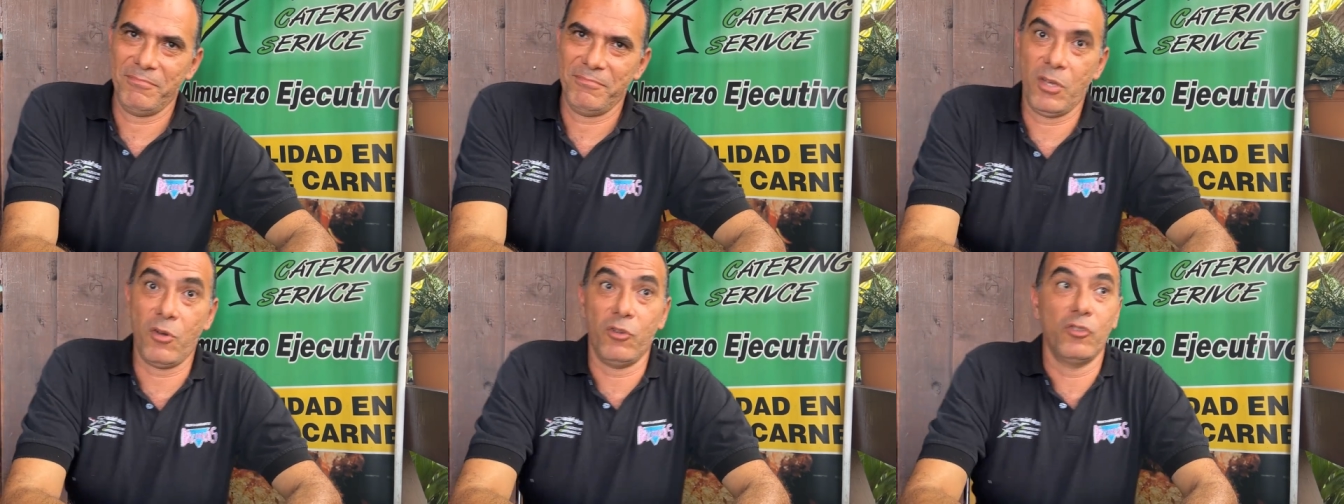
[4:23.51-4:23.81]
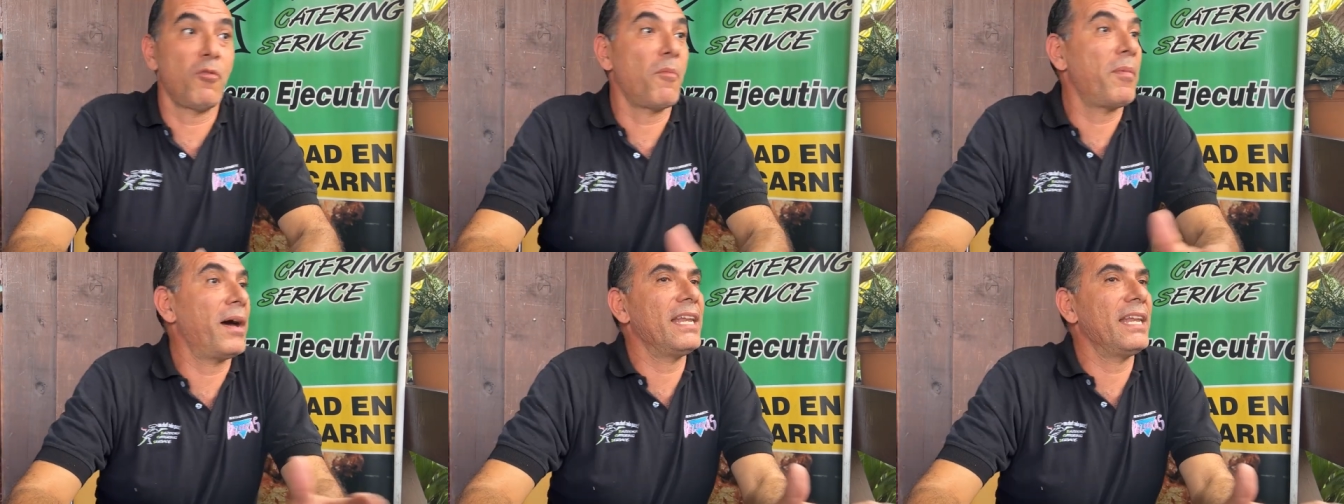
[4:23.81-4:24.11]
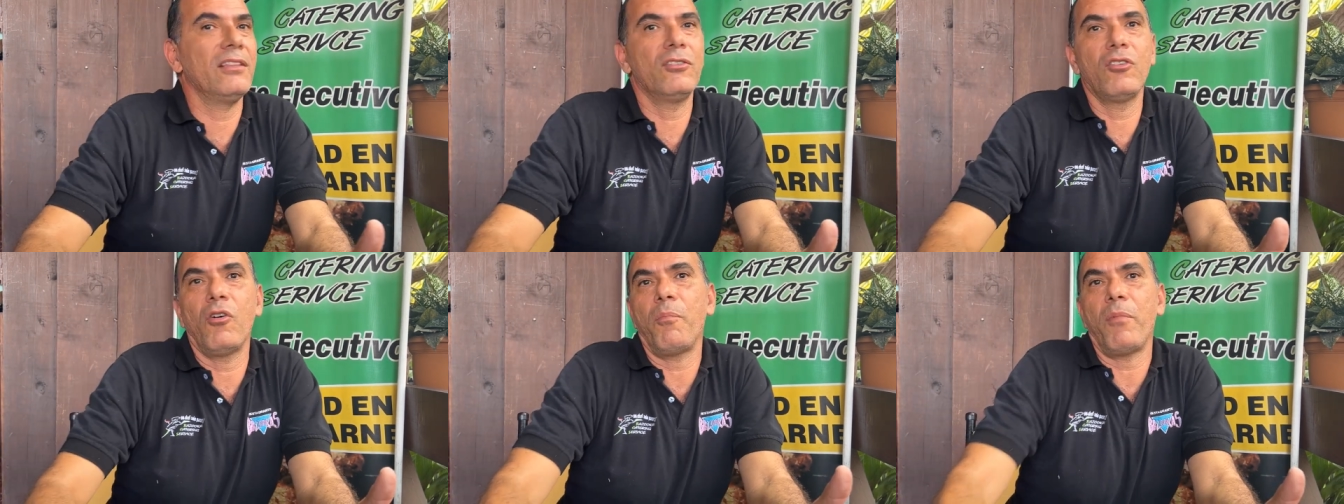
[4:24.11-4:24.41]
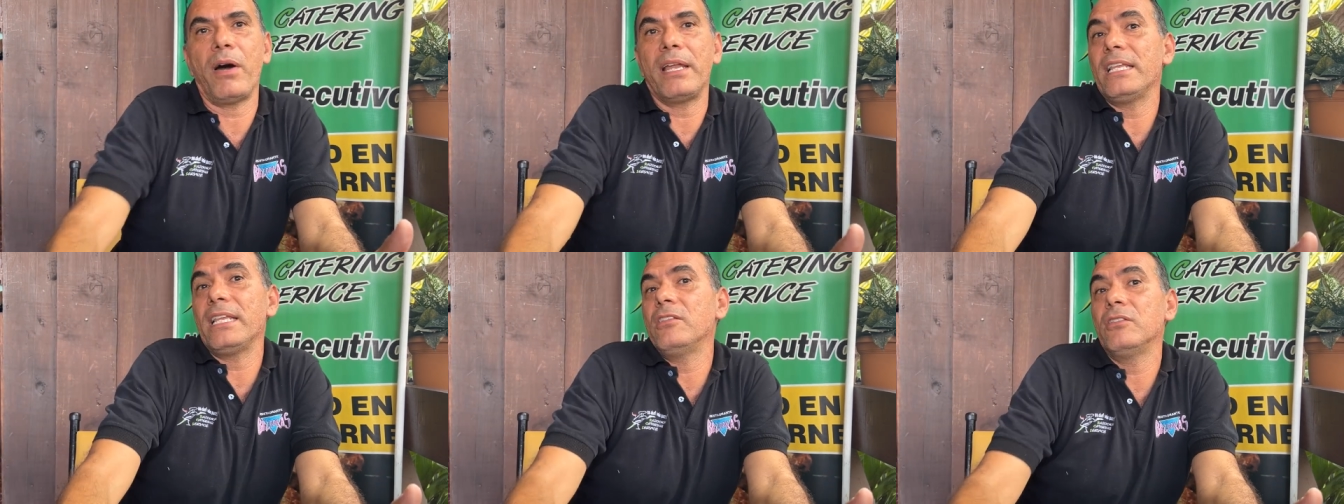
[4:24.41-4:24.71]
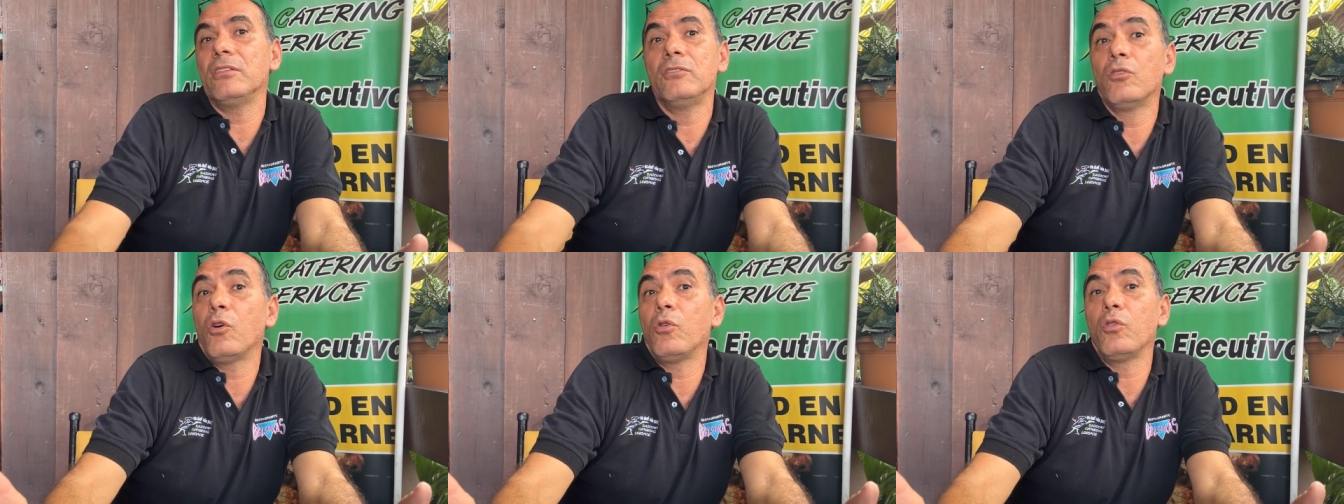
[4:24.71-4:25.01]
Because nobody, nobody
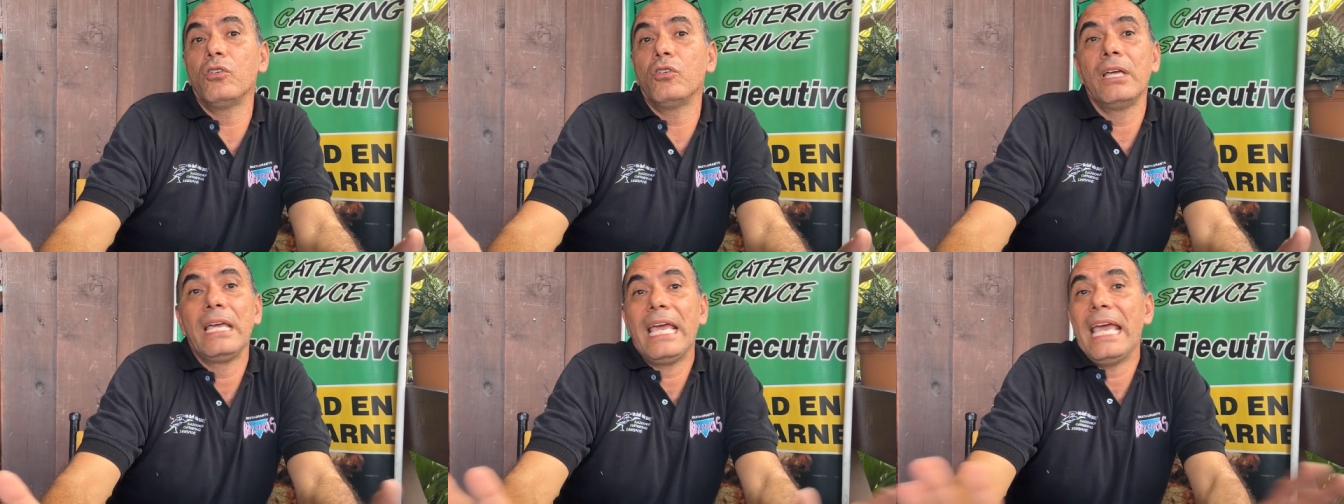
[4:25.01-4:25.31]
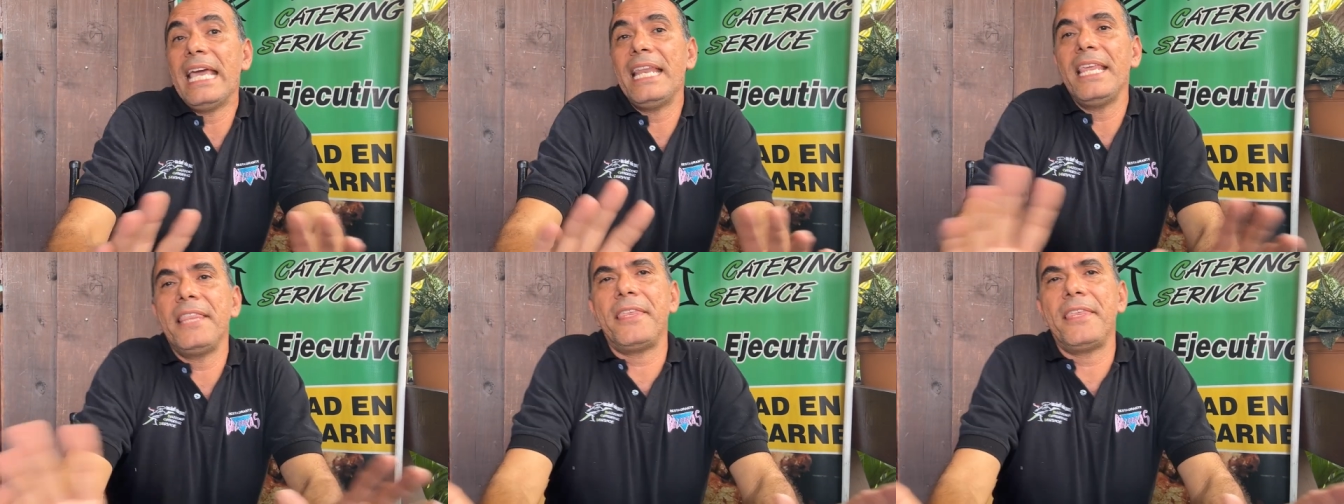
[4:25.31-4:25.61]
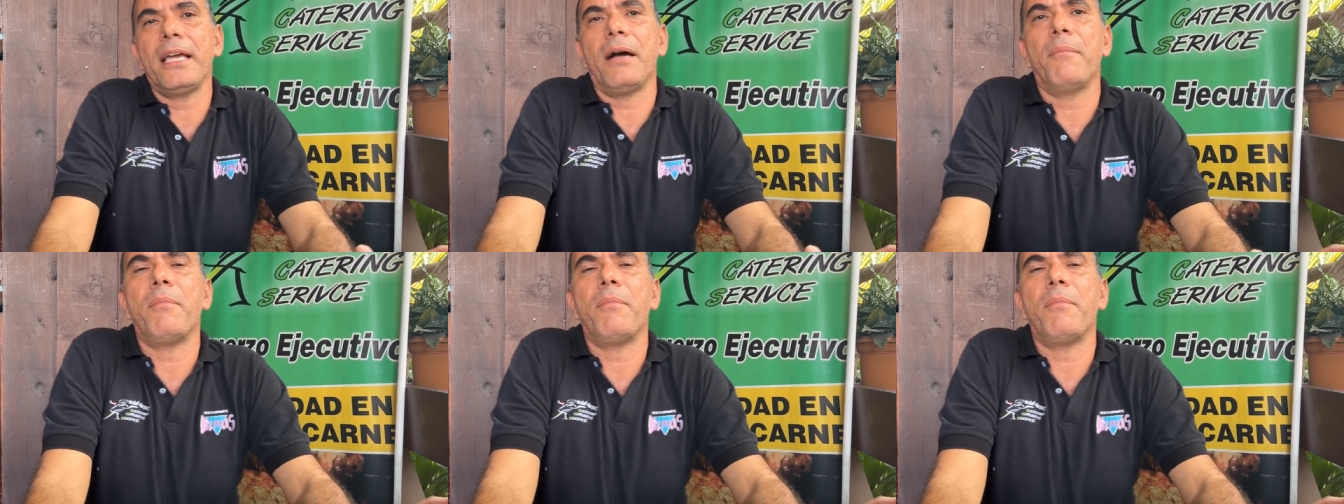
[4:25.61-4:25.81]
know anything